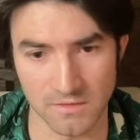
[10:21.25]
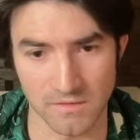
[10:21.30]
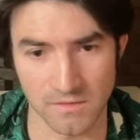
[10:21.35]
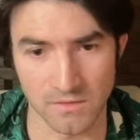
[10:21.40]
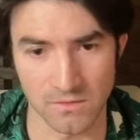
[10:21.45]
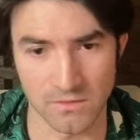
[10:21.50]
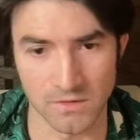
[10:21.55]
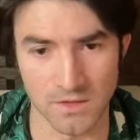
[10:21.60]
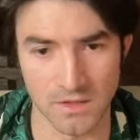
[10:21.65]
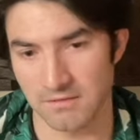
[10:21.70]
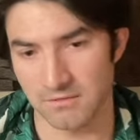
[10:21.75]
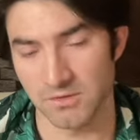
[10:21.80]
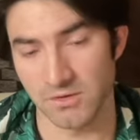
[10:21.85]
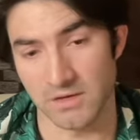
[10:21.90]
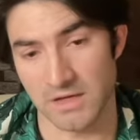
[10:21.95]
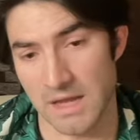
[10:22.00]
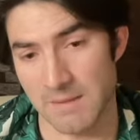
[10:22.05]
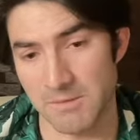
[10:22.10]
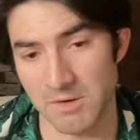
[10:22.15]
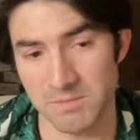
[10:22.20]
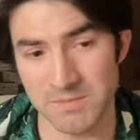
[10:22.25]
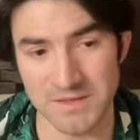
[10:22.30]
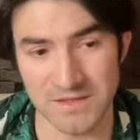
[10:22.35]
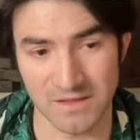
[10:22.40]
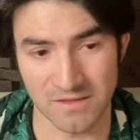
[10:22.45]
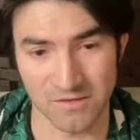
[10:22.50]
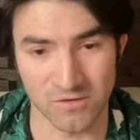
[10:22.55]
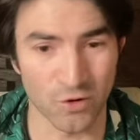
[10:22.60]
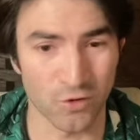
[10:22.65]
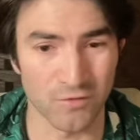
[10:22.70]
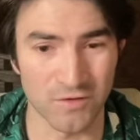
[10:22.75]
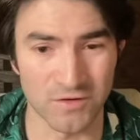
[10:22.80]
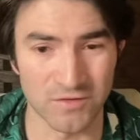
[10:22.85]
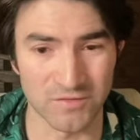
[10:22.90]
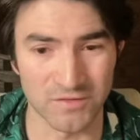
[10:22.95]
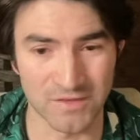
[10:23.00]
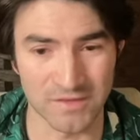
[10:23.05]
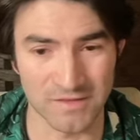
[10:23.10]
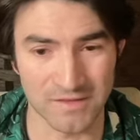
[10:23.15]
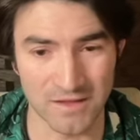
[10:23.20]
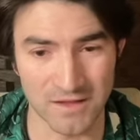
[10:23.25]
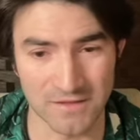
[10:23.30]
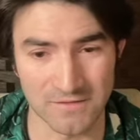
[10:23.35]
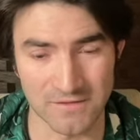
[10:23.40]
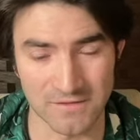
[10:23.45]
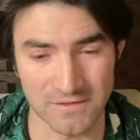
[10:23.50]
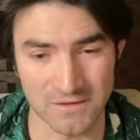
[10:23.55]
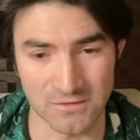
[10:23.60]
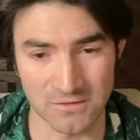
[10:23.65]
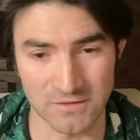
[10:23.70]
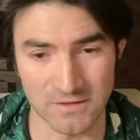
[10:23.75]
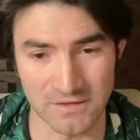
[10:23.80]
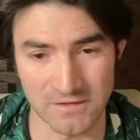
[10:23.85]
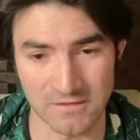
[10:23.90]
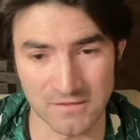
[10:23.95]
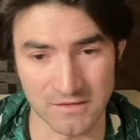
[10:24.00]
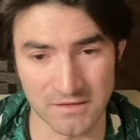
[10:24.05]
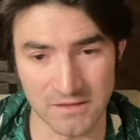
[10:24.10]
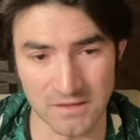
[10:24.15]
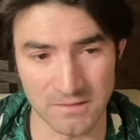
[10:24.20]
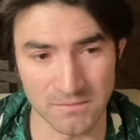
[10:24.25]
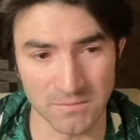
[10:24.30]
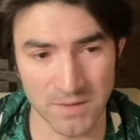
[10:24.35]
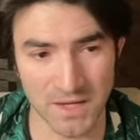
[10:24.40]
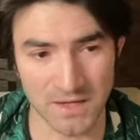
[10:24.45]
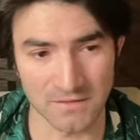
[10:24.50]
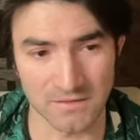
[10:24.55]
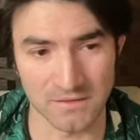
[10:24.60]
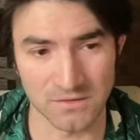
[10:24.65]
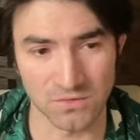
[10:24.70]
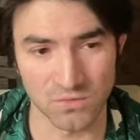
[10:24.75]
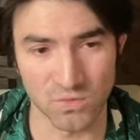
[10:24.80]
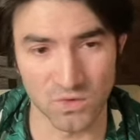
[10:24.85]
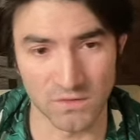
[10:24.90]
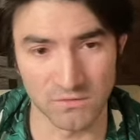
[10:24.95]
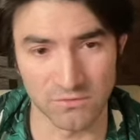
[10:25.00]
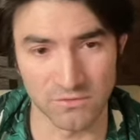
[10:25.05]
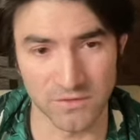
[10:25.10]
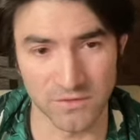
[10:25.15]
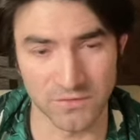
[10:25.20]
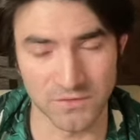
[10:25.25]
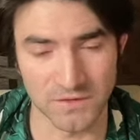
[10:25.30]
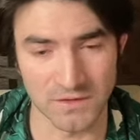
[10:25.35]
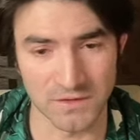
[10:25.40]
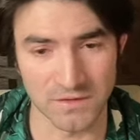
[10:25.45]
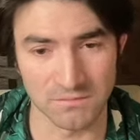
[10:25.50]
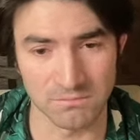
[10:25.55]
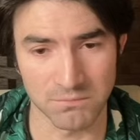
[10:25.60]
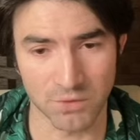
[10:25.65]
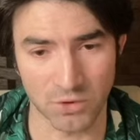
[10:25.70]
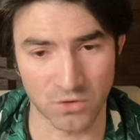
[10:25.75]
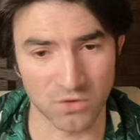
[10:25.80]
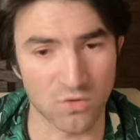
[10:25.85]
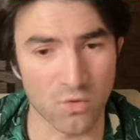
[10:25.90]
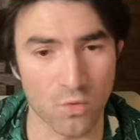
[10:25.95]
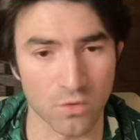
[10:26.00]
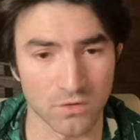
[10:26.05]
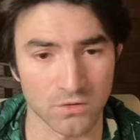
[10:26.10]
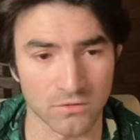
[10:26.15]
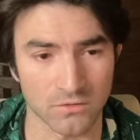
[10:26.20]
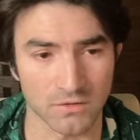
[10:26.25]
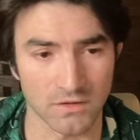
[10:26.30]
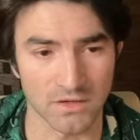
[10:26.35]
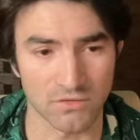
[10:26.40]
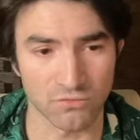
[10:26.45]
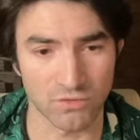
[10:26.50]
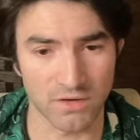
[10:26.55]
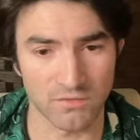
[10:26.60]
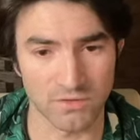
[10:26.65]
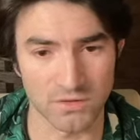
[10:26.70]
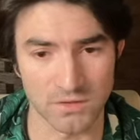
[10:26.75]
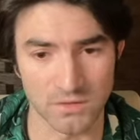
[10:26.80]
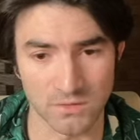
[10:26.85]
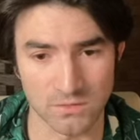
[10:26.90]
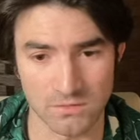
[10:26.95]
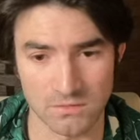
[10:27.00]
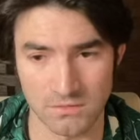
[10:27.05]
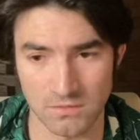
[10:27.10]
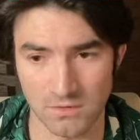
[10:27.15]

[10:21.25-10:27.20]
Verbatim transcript: So, look, I'm going to be conservative and say that they'll easily get back to 150 per quarter in revenue.